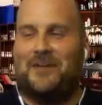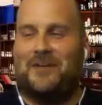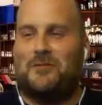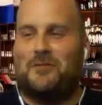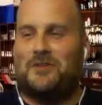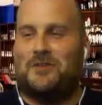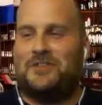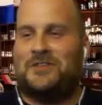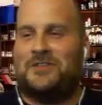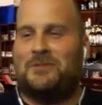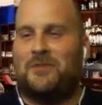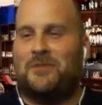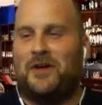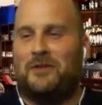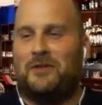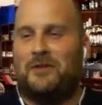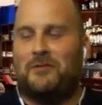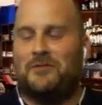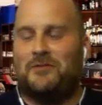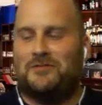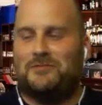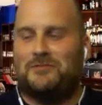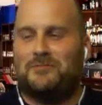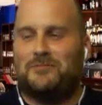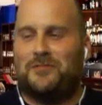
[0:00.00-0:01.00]
Well, she probably
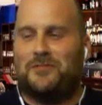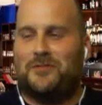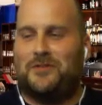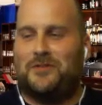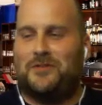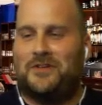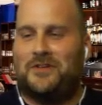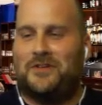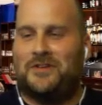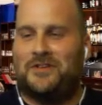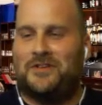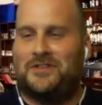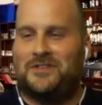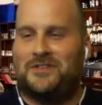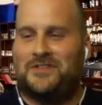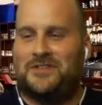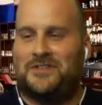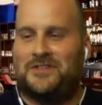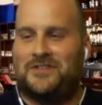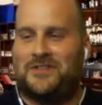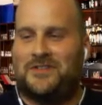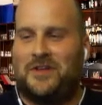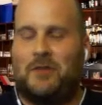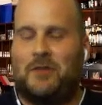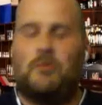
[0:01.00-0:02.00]
wasn't poor.
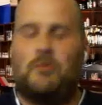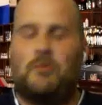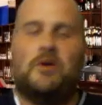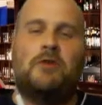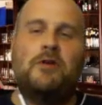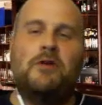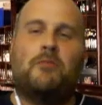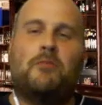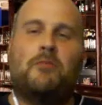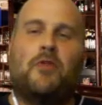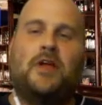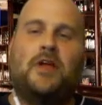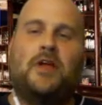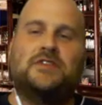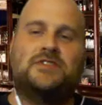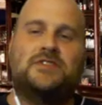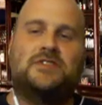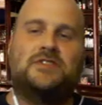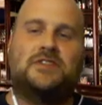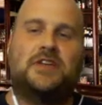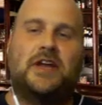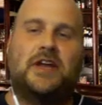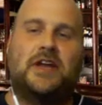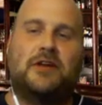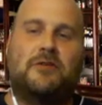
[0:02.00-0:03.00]
And we were in
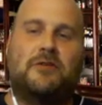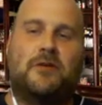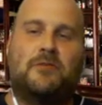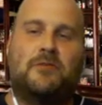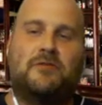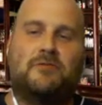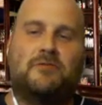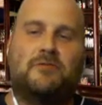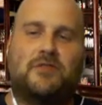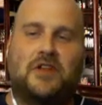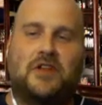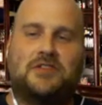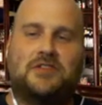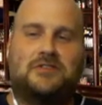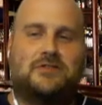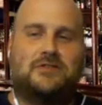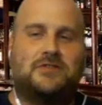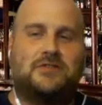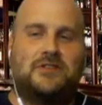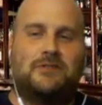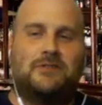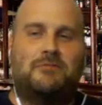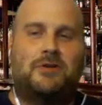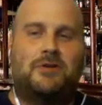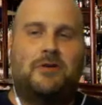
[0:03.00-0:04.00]
Pleasanton. I grew up in
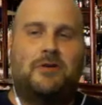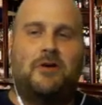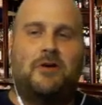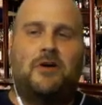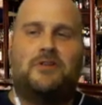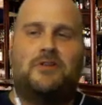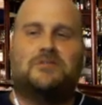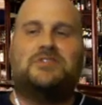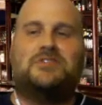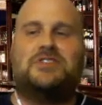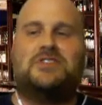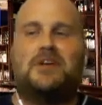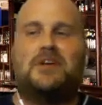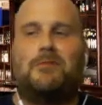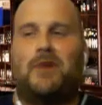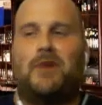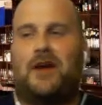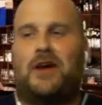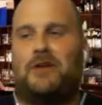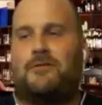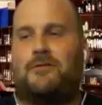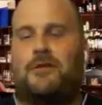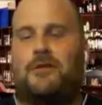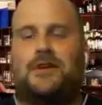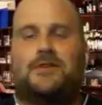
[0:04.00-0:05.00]
Pleasanton. We were all
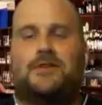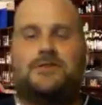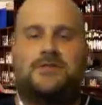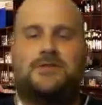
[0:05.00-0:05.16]
semi-rich.